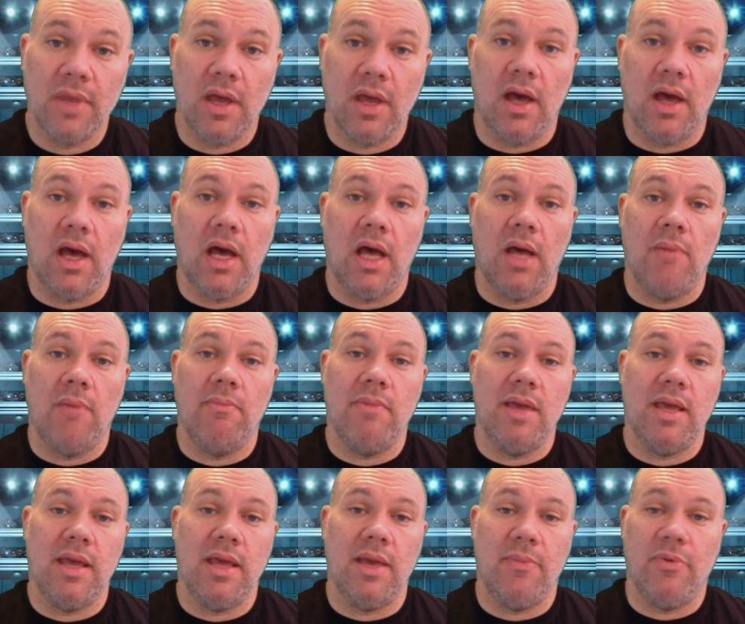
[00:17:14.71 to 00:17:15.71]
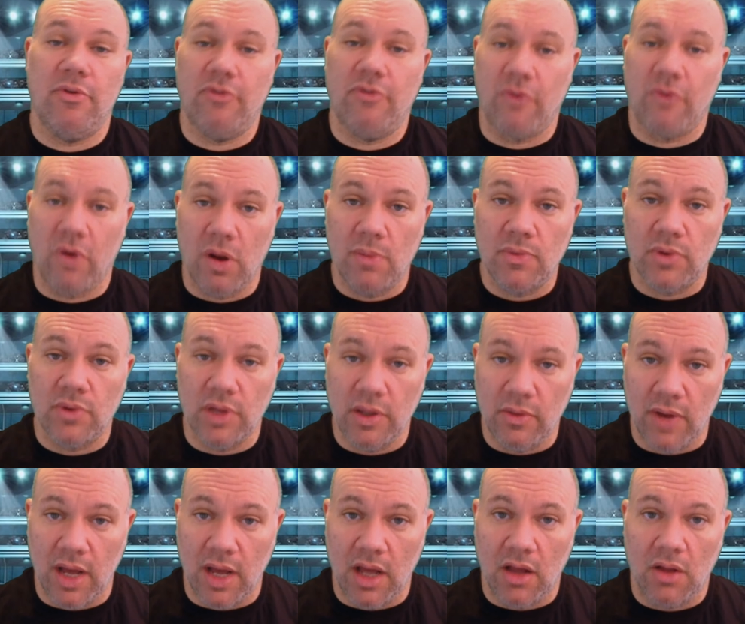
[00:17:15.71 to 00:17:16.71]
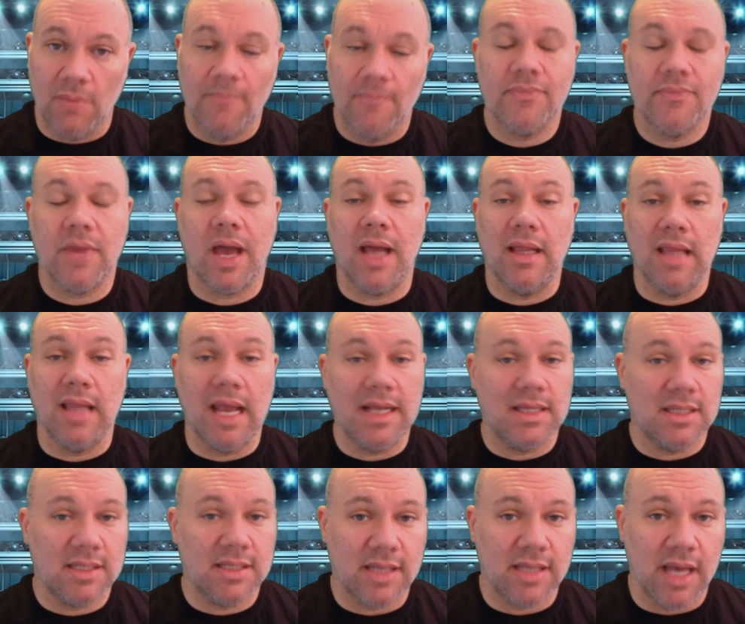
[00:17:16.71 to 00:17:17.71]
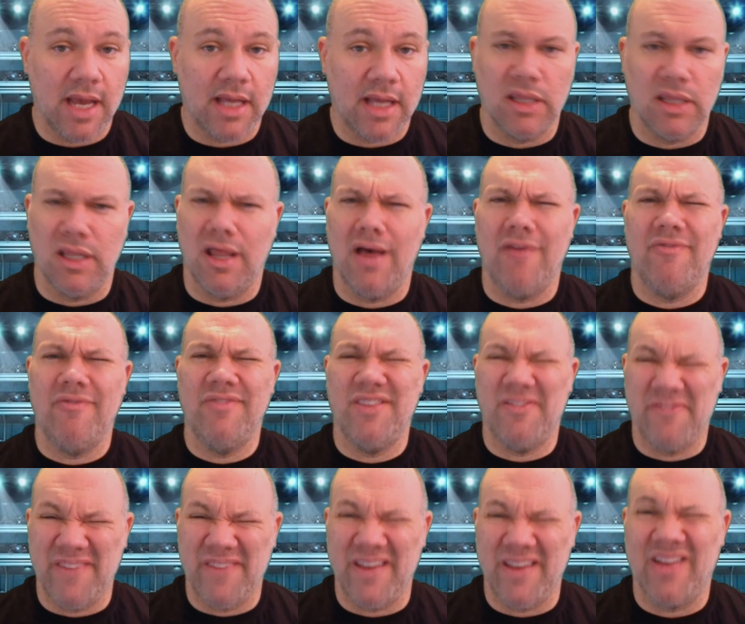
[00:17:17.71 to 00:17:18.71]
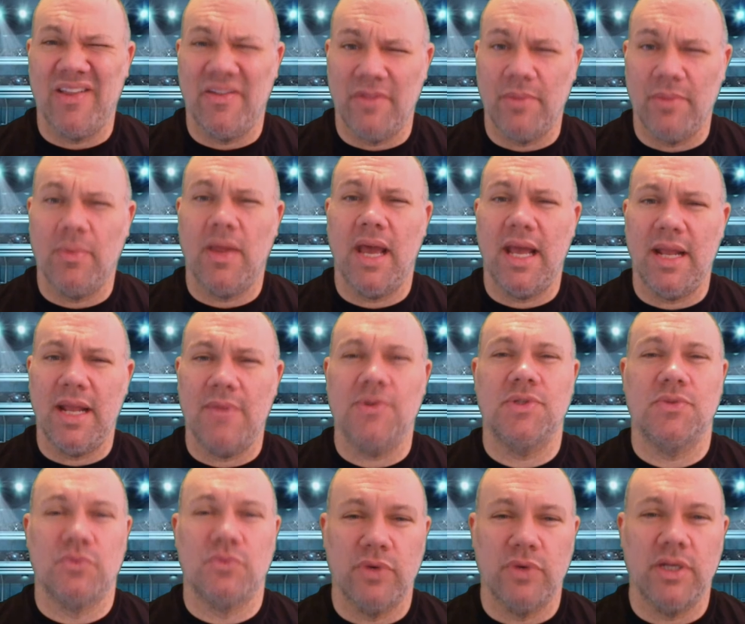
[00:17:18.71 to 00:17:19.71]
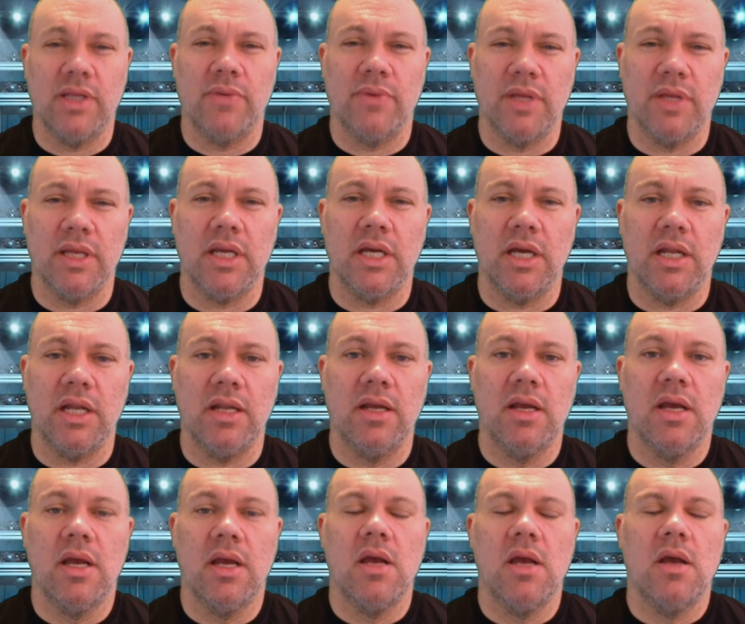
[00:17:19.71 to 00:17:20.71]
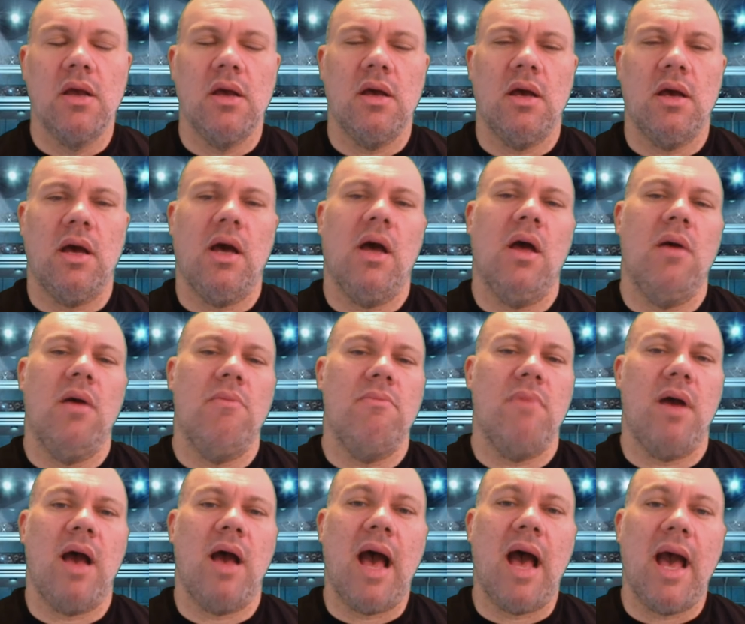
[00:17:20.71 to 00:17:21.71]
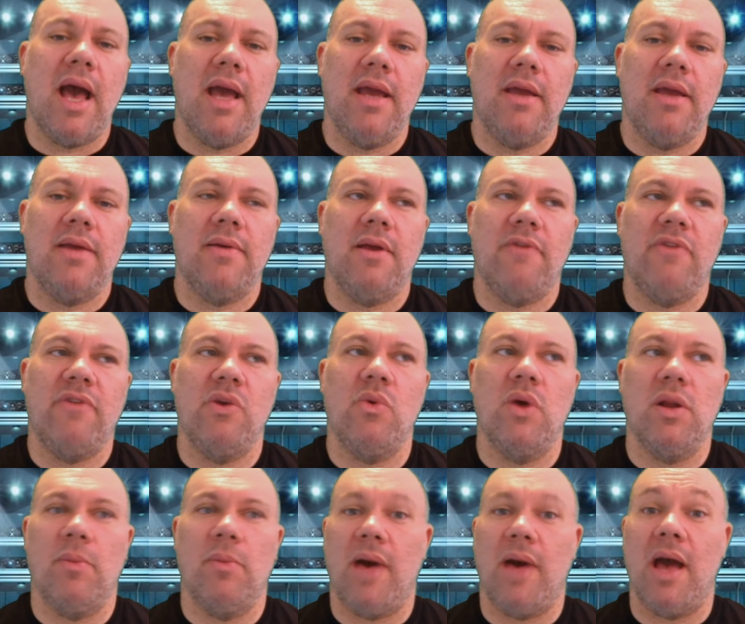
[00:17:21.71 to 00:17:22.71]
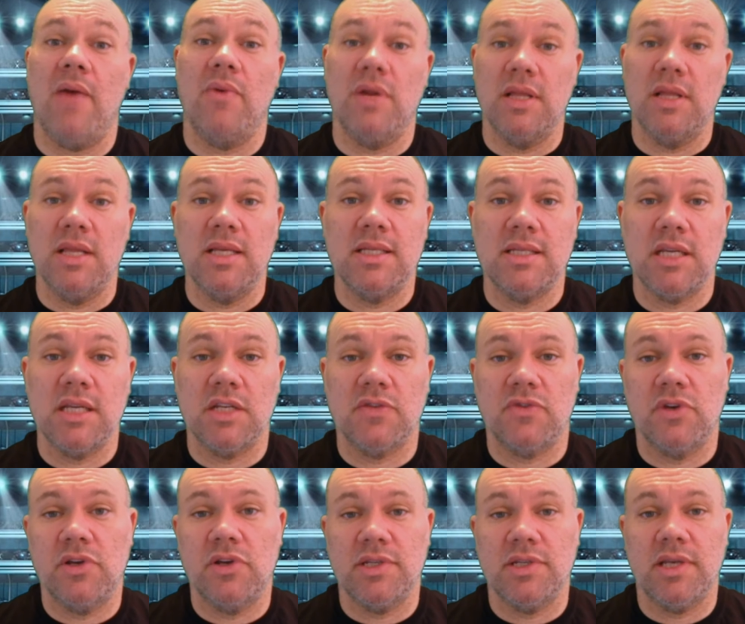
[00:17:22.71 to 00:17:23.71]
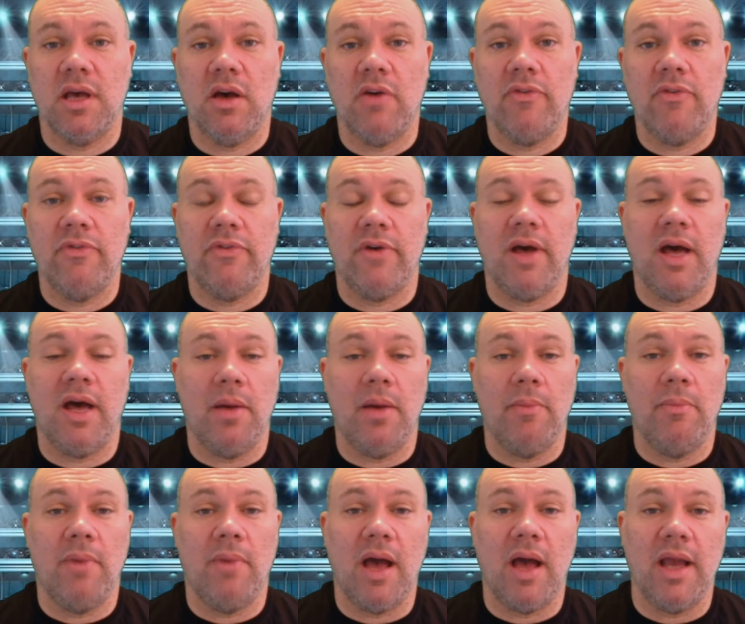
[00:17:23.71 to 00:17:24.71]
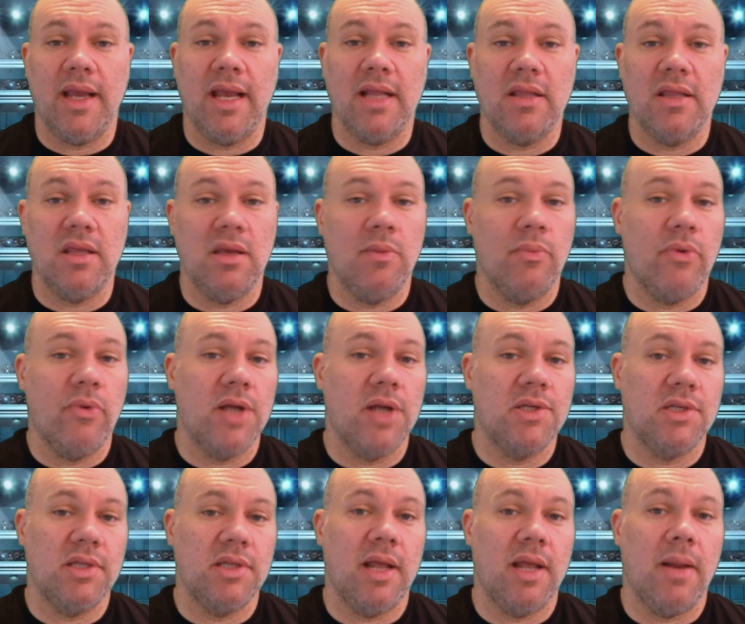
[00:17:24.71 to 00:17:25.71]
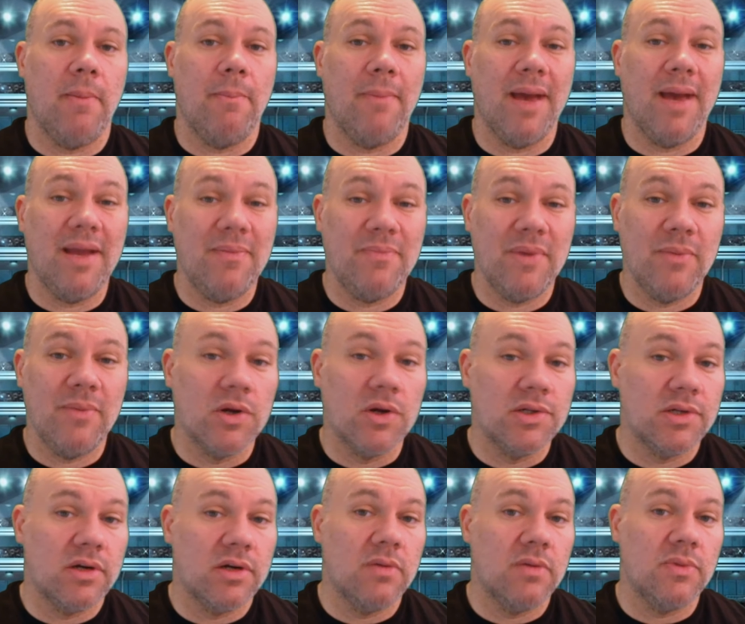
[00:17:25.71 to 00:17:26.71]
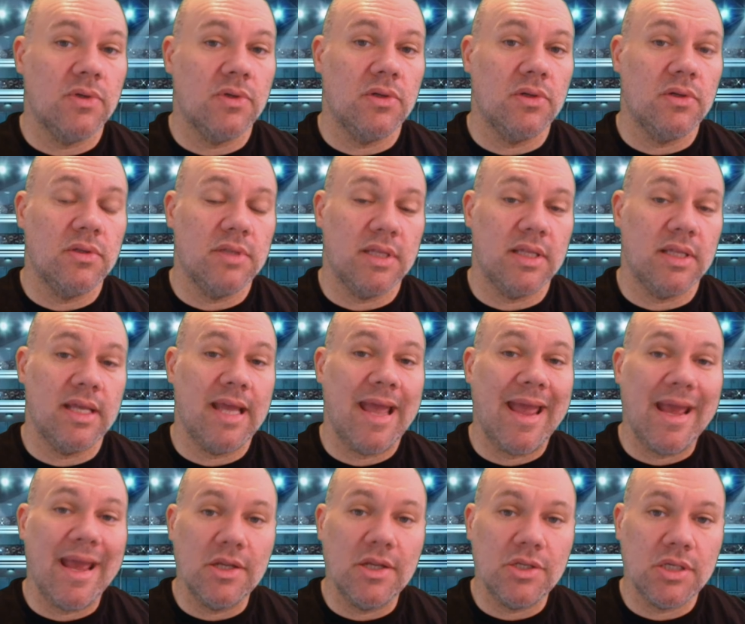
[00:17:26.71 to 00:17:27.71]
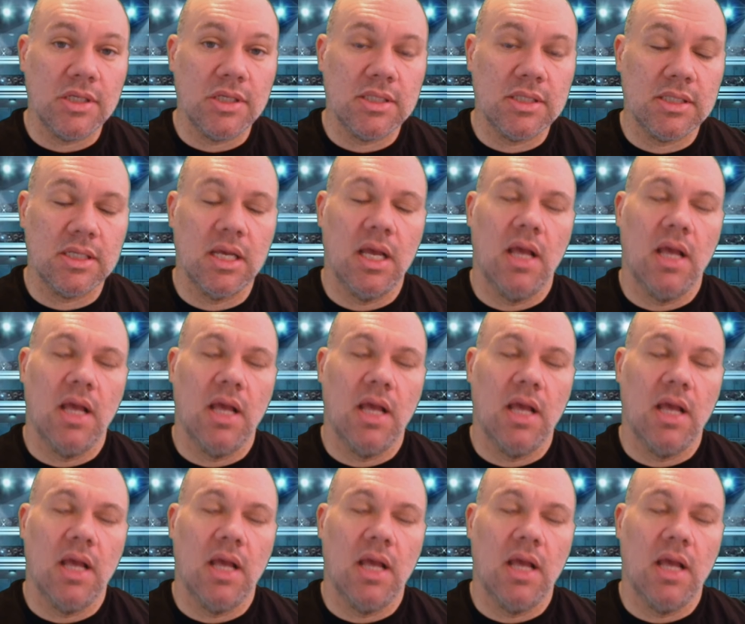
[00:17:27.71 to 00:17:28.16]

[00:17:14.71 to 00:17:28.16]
It performed really well. I liked the stick, loved the feel of the blade. It was really, really good. If you want to buy one of these sticks for yourself, I get the impression that it might be more durable than the Agent.